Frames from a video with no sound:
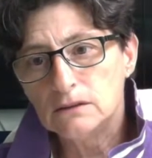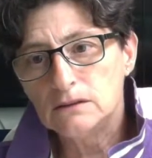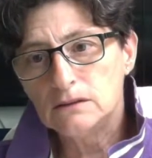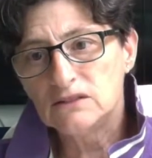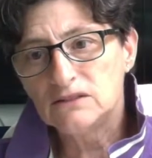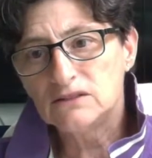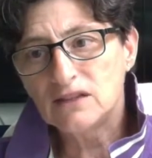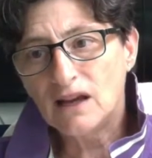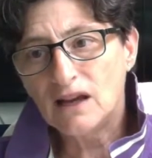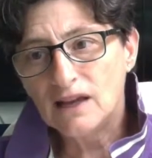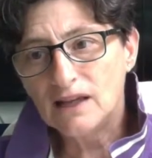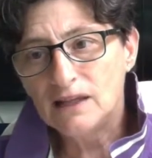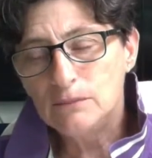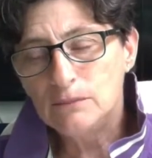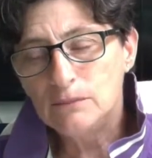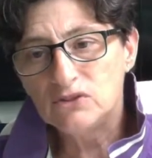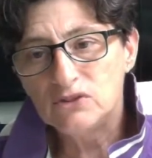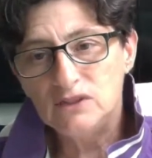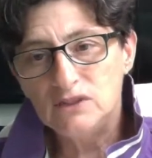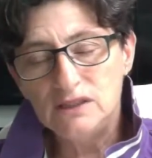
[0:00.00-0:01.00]
the
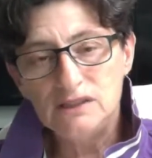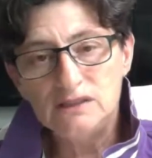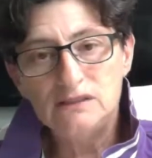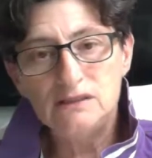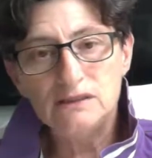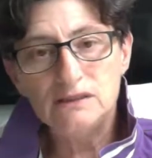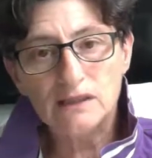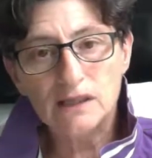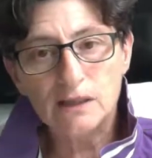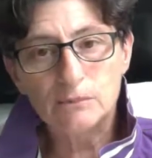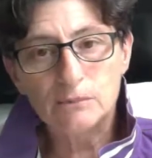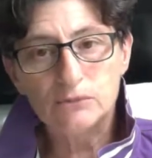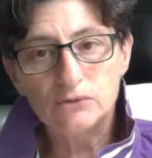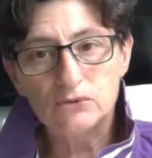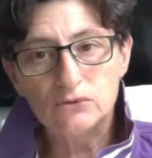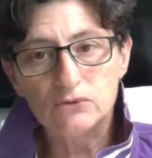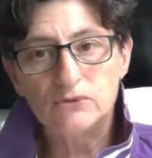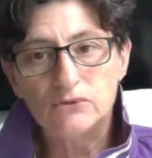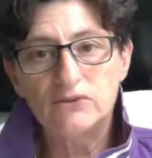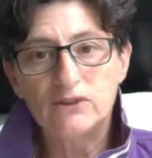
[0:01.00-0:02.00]
times leading up
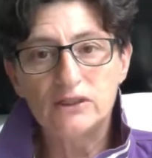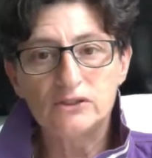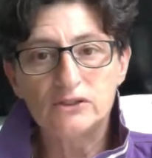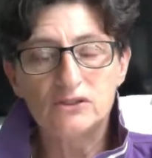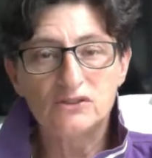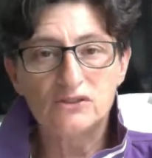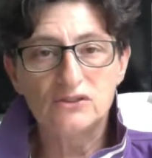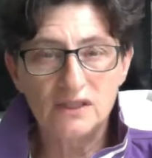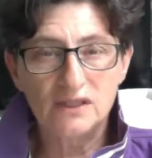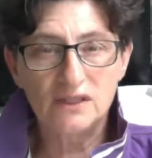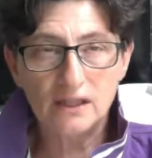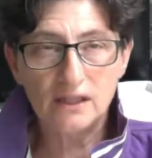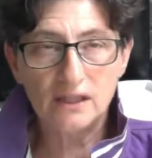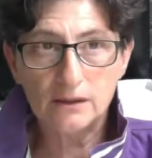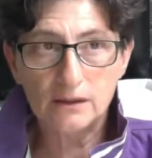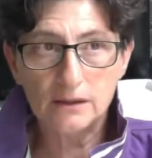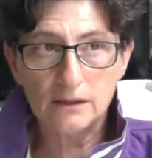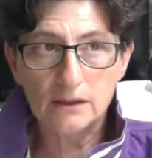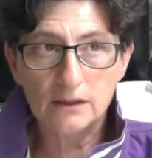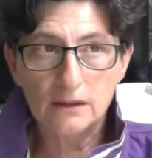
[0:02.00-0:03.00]
to Fudge's
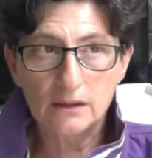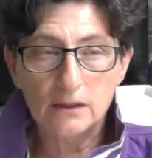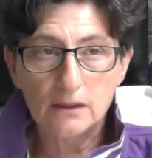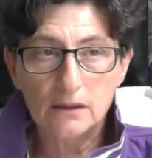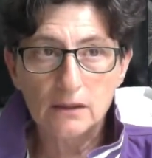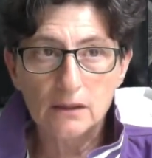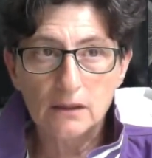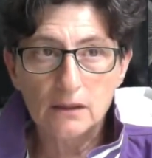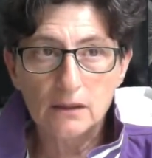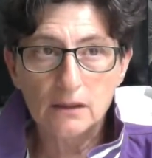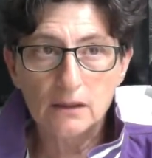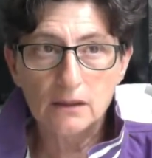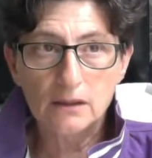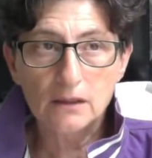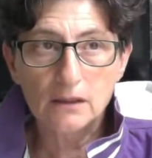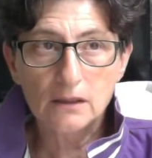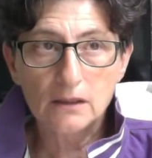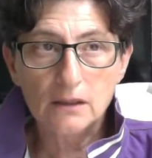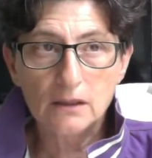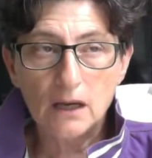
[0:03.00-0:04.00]
death,
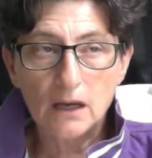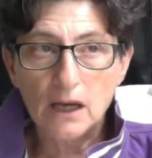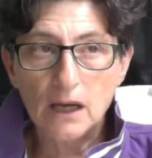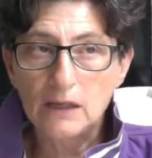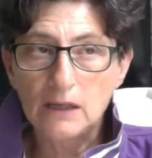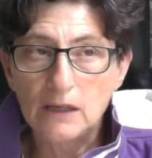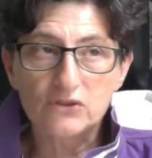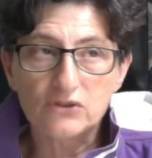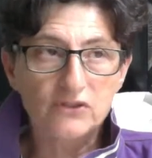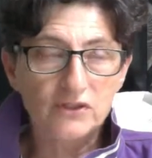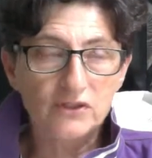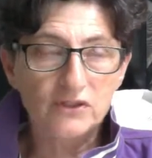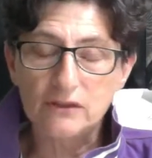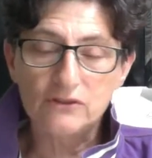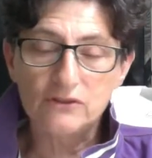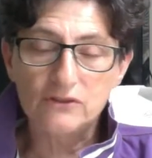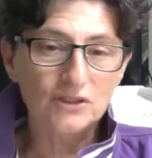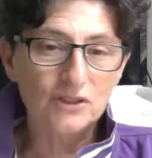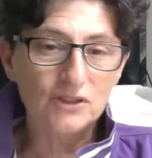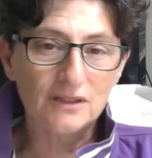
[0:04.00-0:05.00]
I was
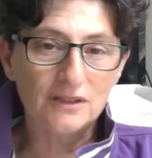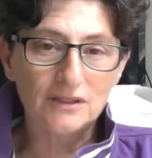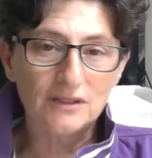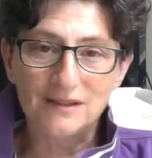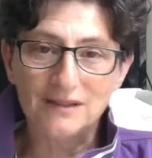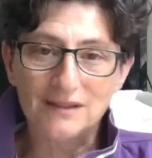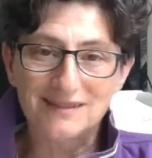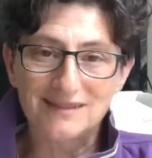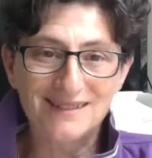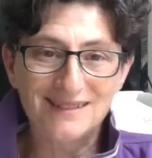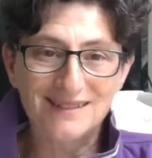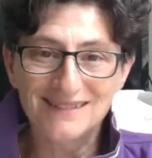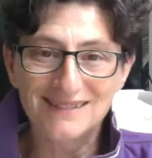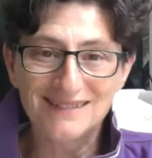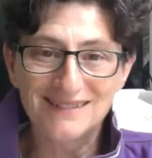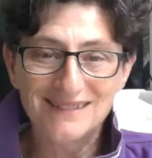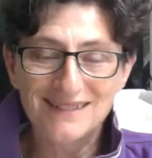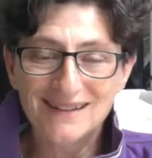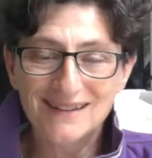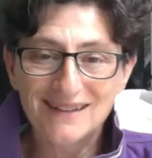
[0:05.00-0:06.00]
scared shitless.
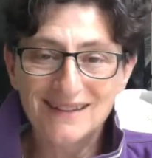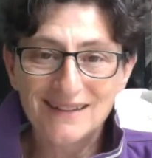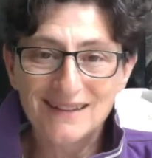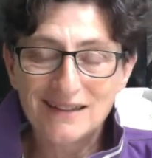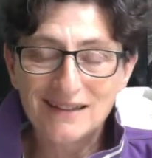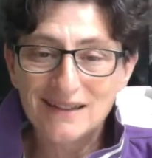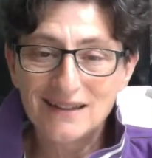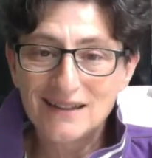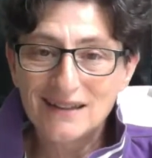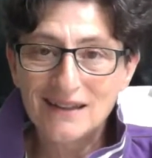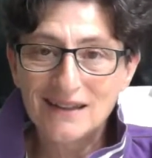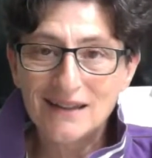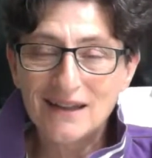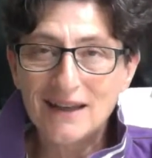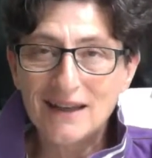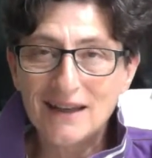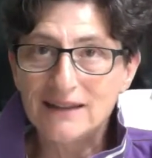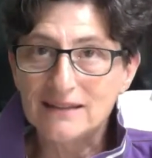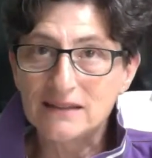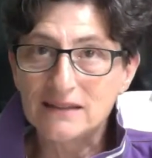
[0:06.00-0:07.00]

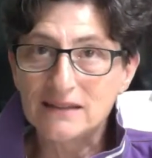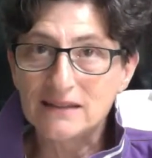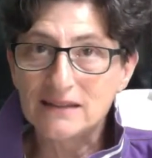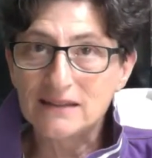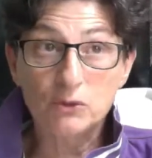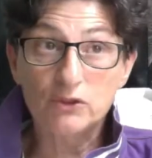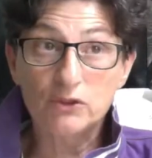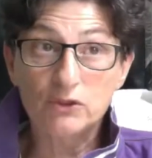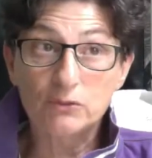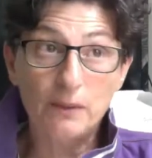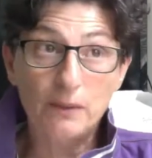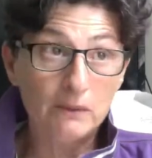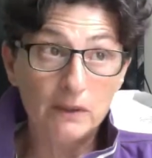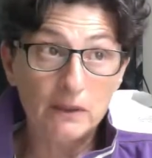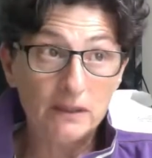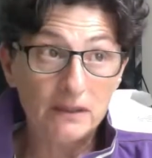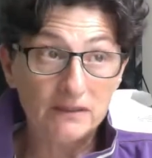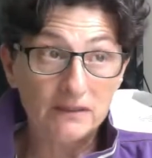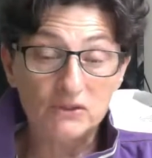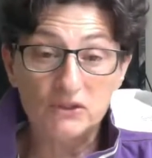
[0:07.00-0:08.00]
And I was
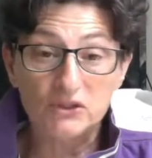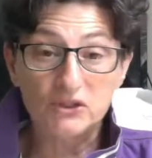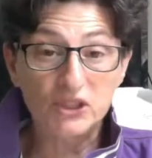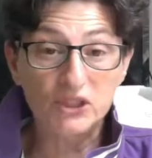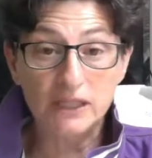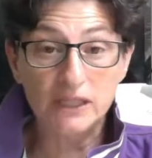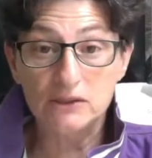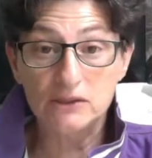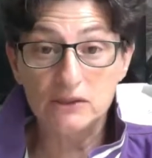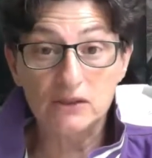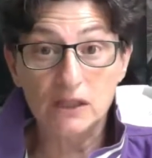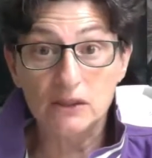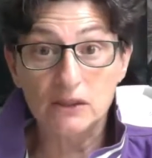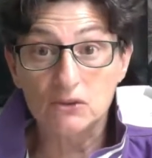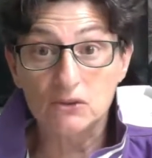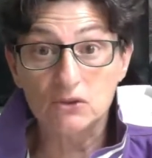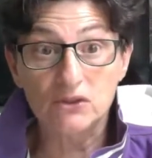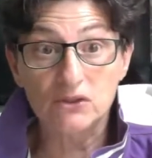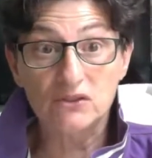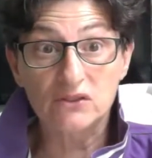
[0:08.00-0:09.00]
powerless to change it. I
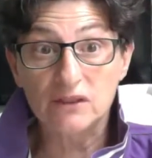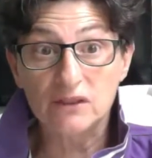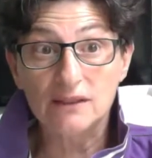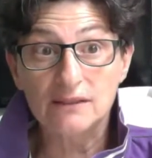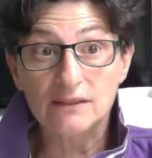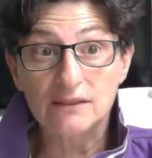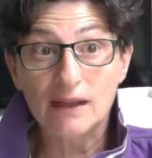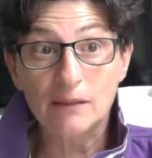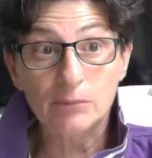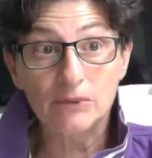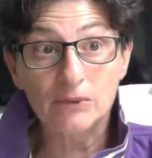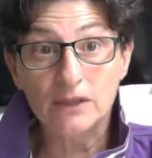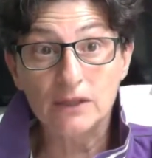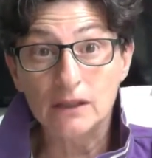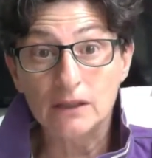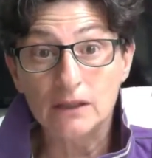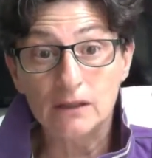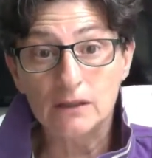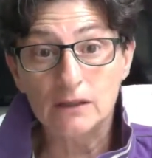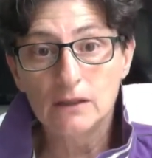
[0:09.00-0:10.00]
could see it
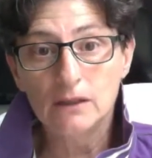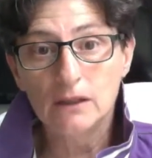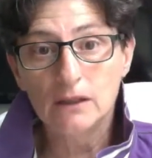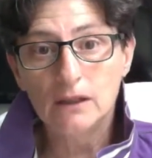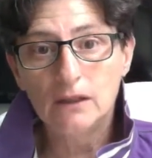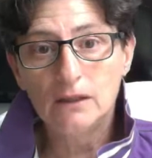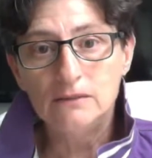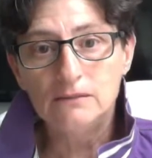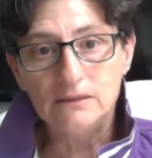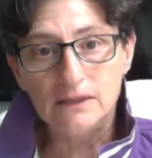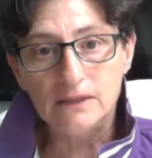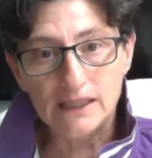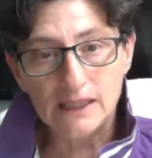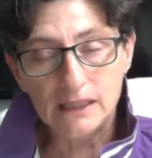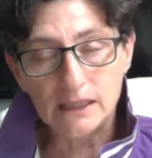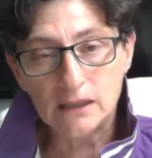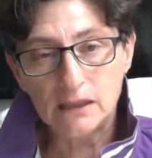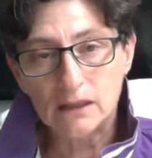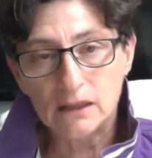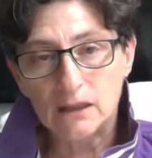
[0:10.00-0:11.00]
happening
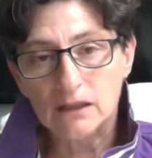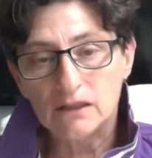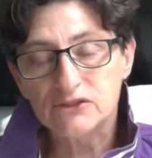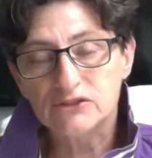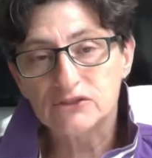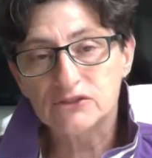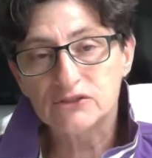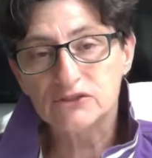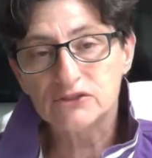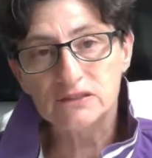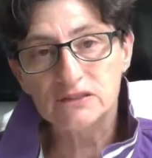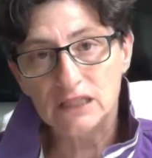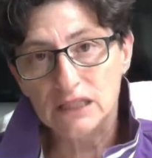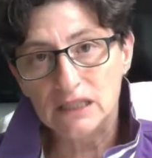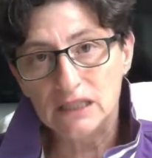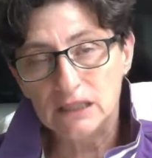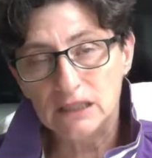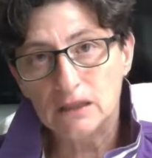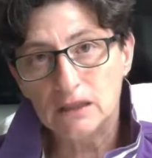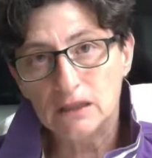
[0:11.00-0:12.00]
day after
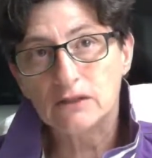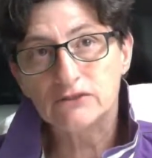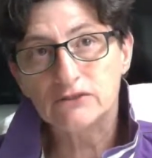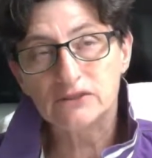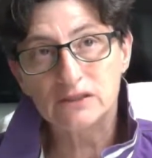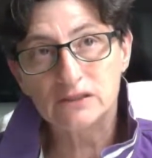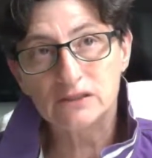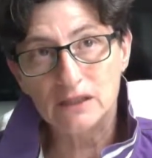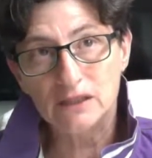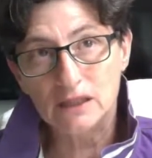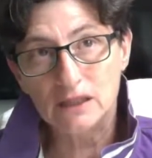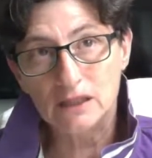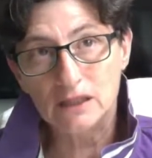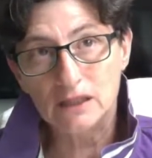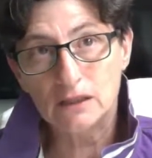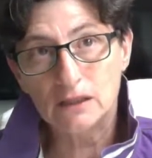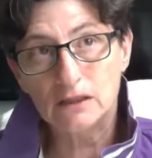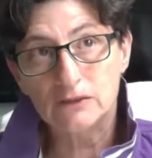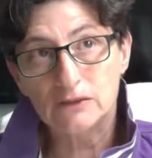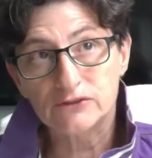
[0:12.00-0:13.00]
day after
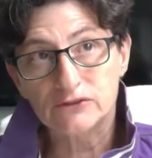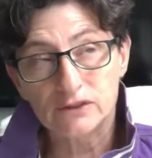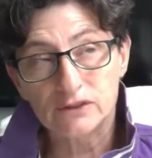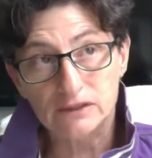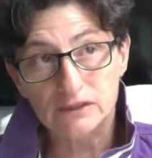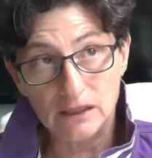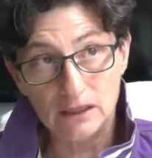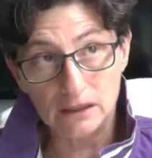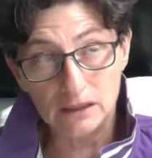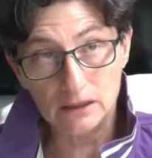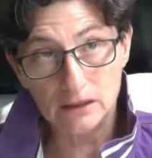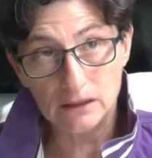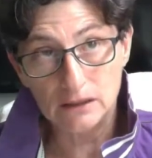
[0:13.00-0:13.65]
day after day.